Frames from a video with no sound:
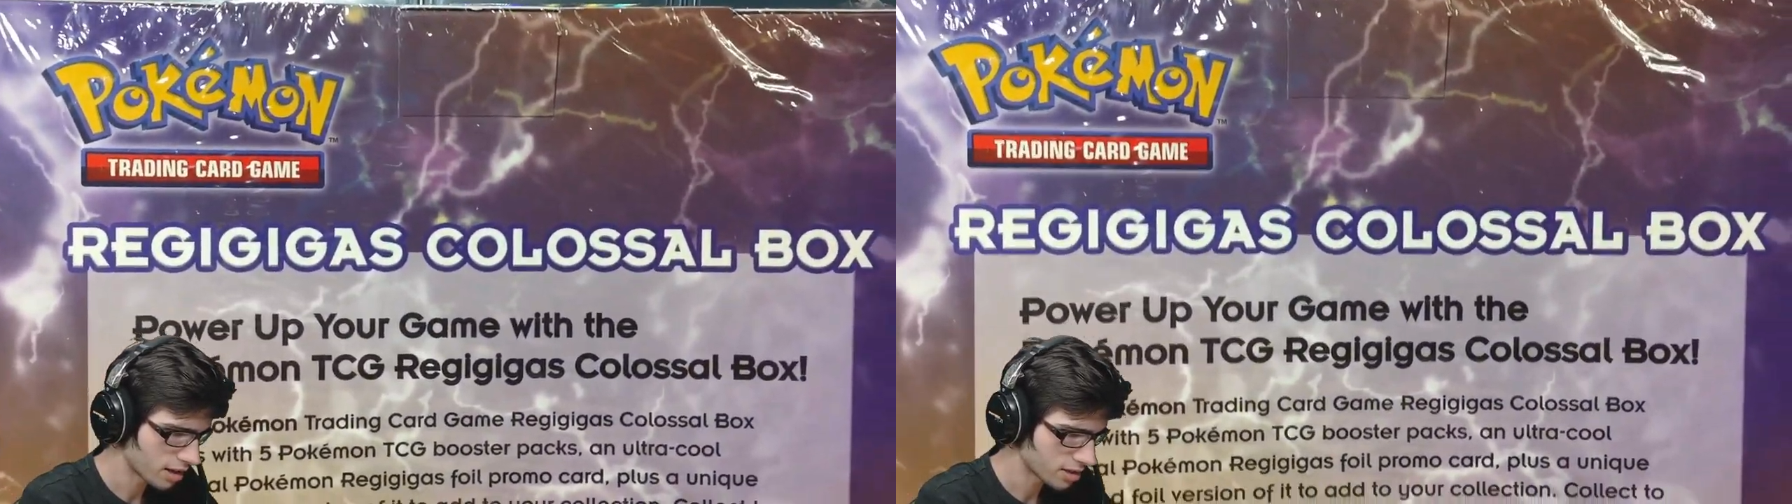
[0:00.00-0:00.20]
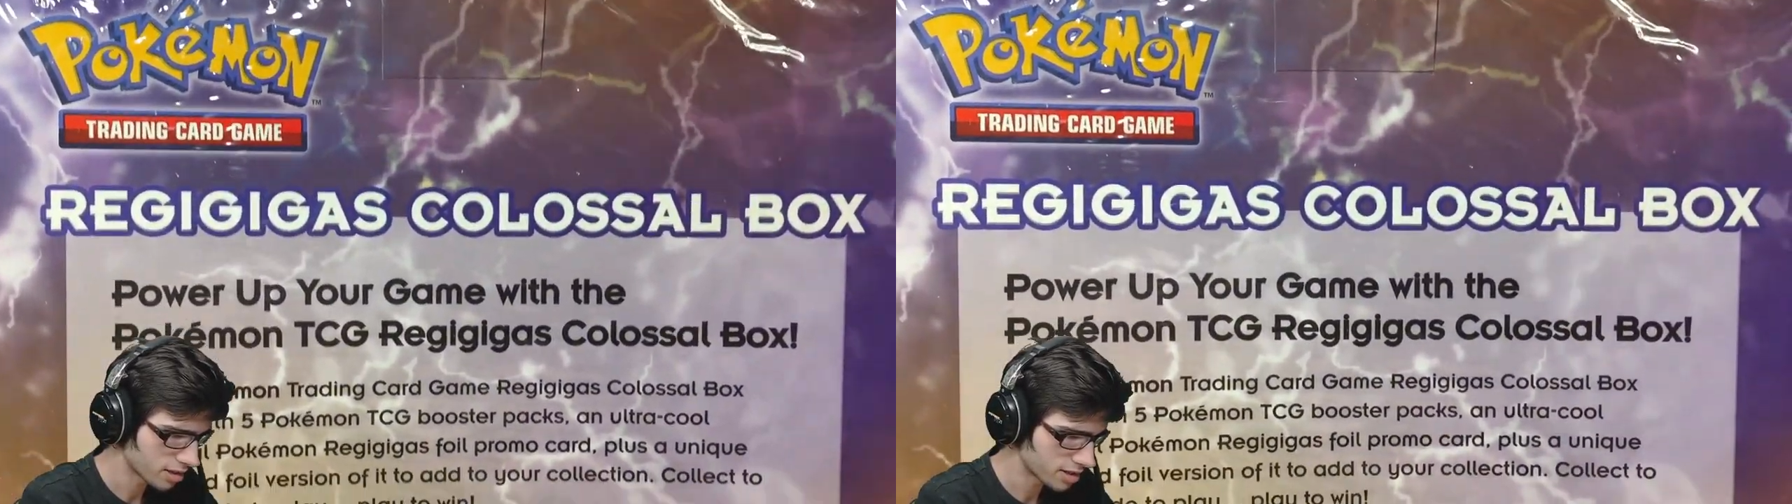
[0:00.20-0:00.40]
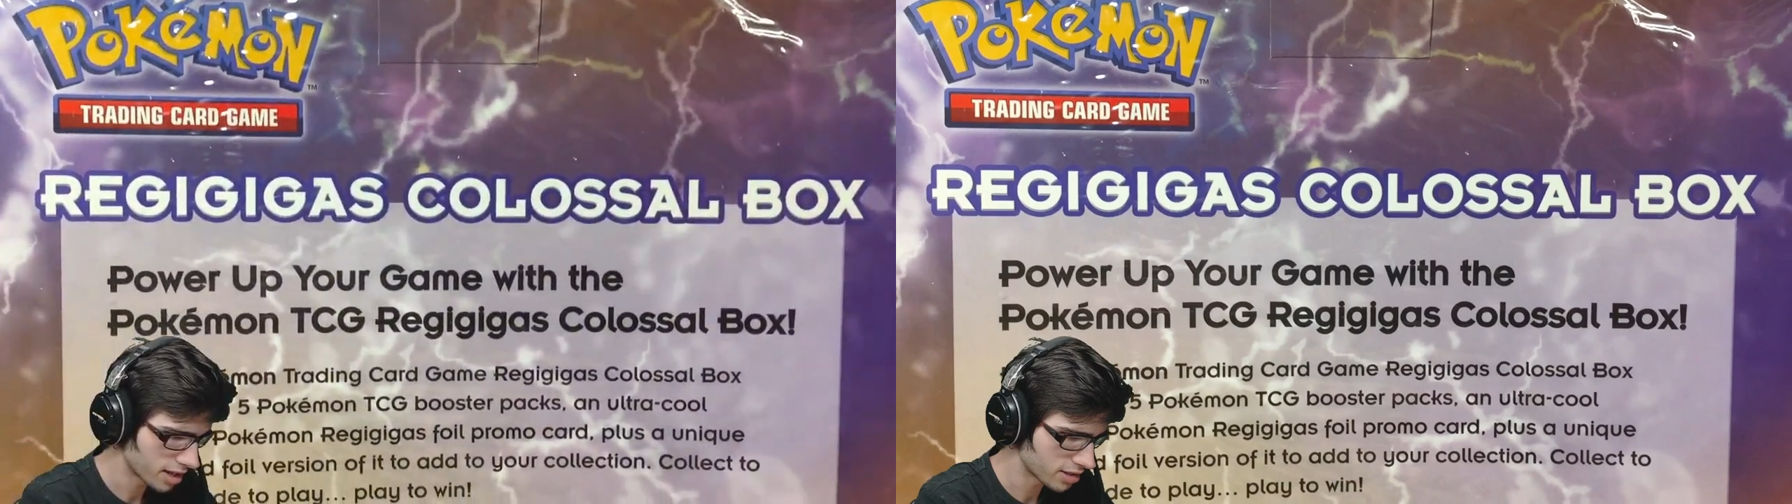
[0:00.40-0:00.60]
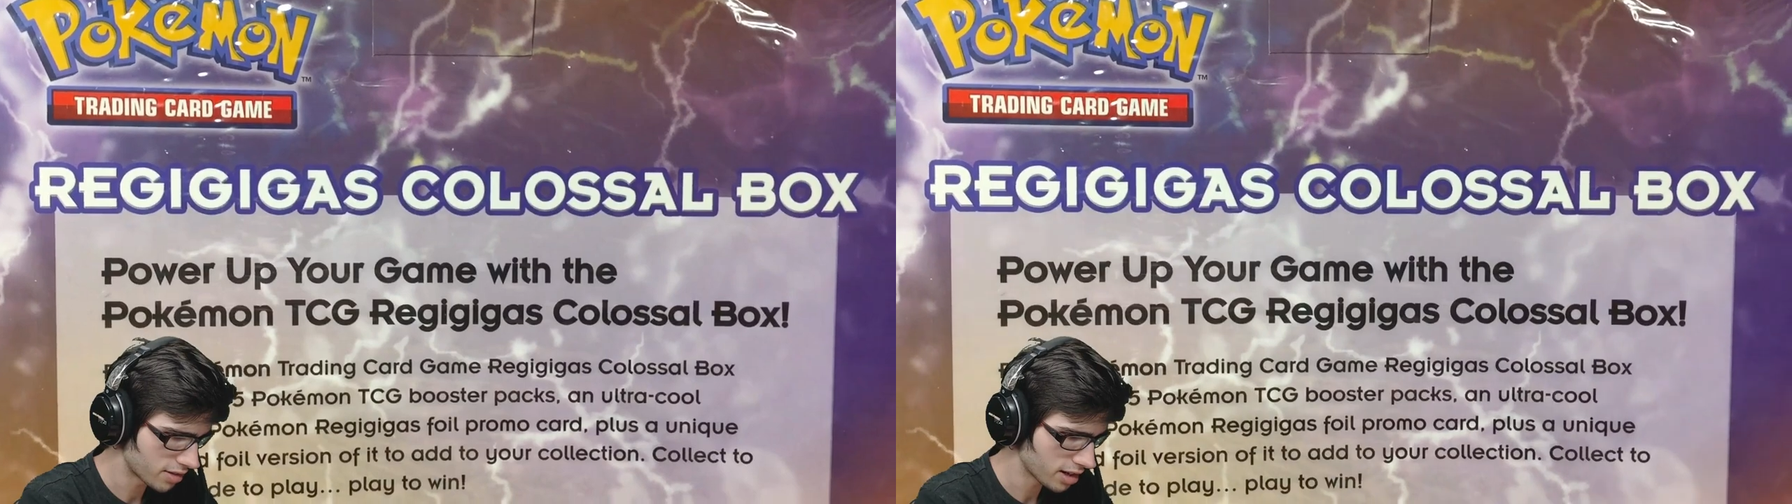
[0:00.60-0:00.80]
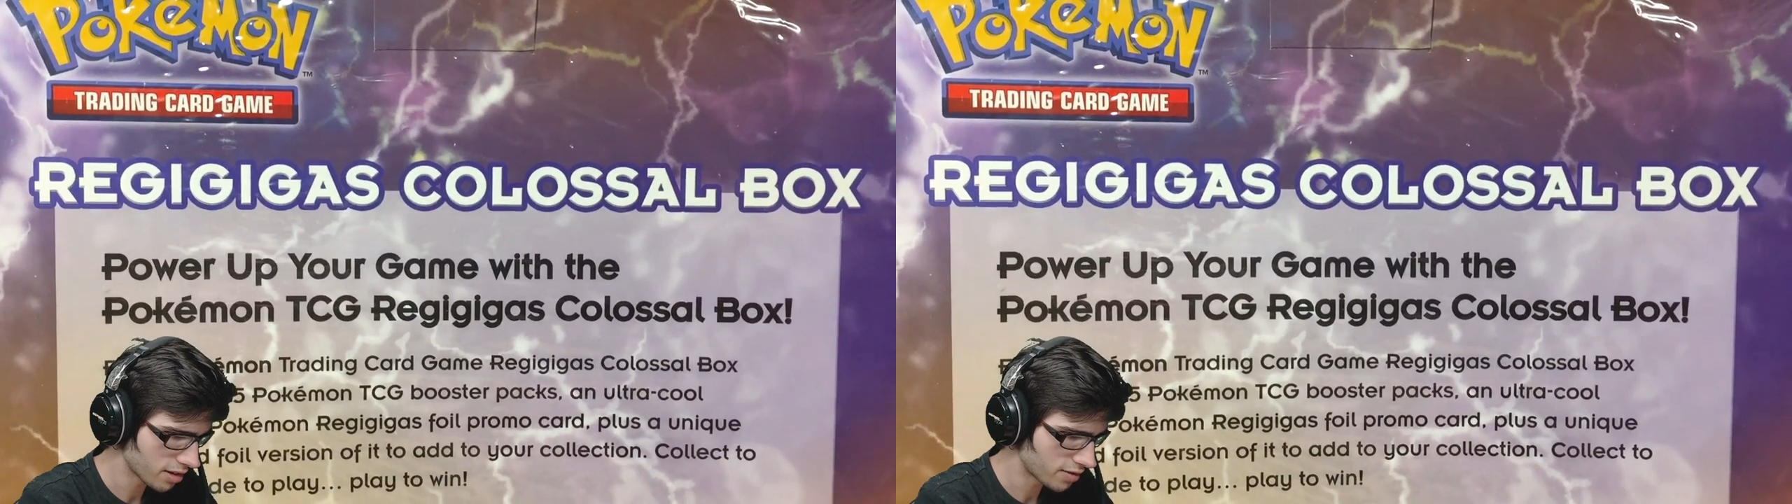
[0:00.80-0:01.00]
So it says
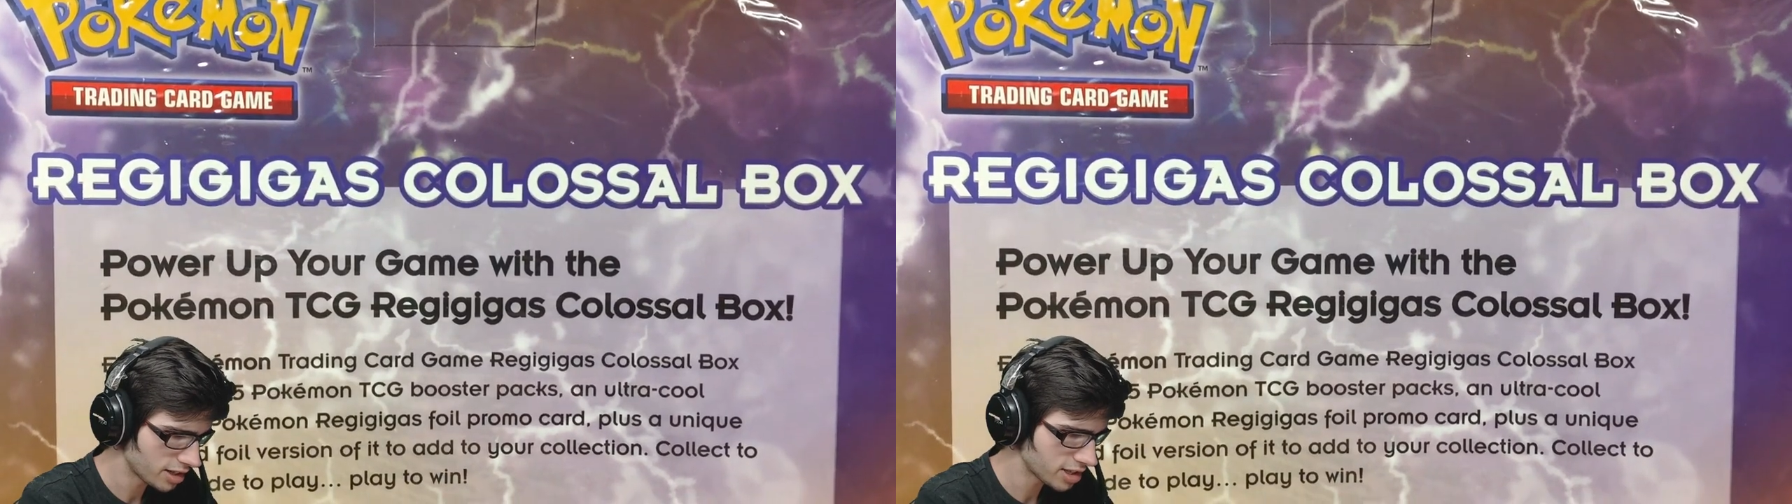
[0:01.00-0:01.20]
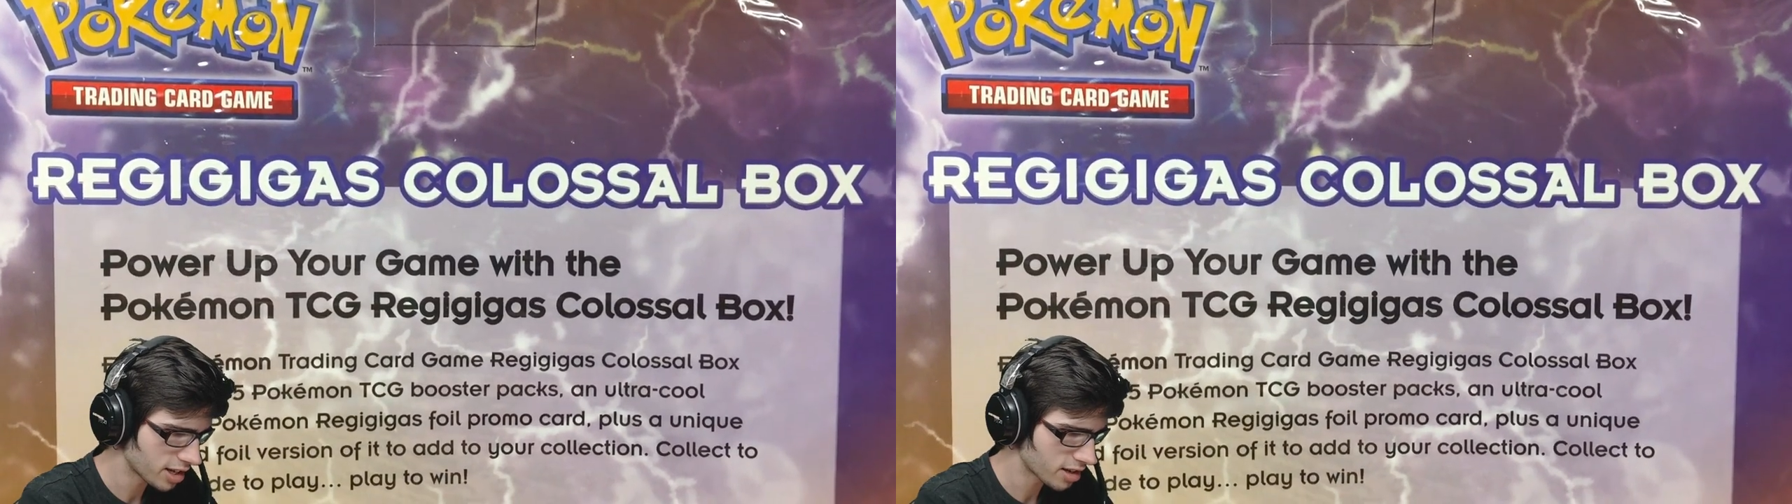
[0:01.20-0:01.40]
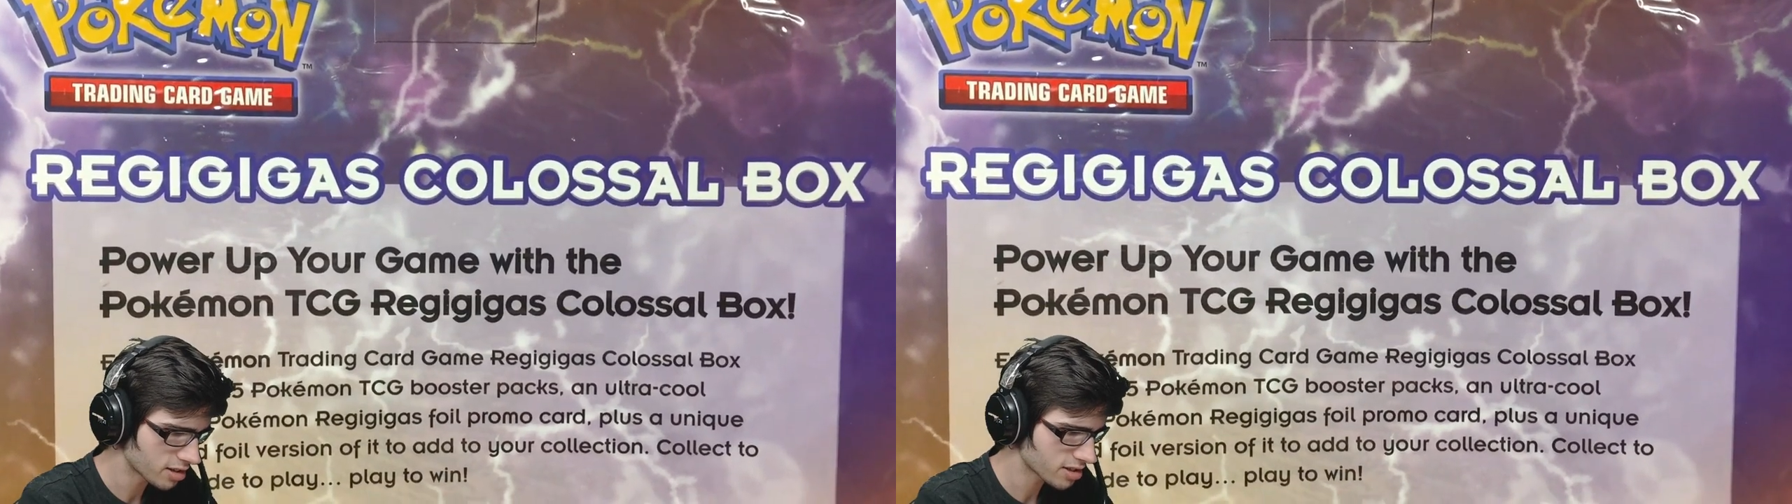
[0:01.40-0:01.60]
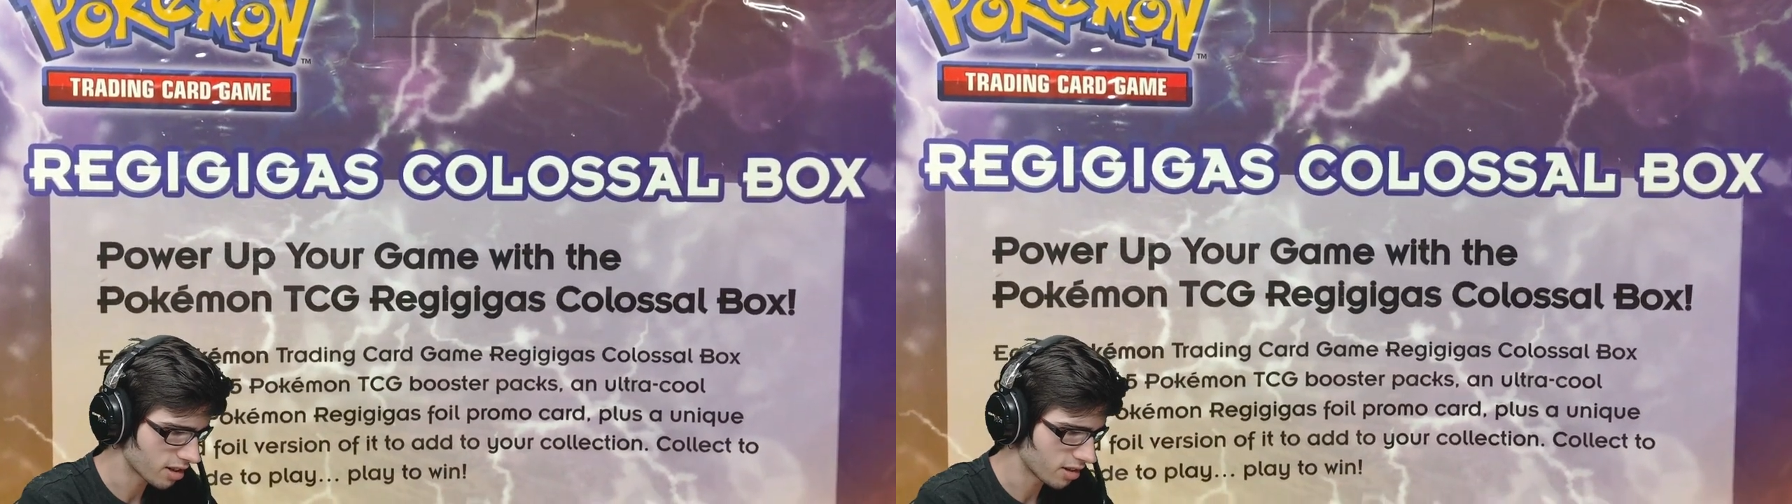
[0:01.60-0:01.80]
Regigigas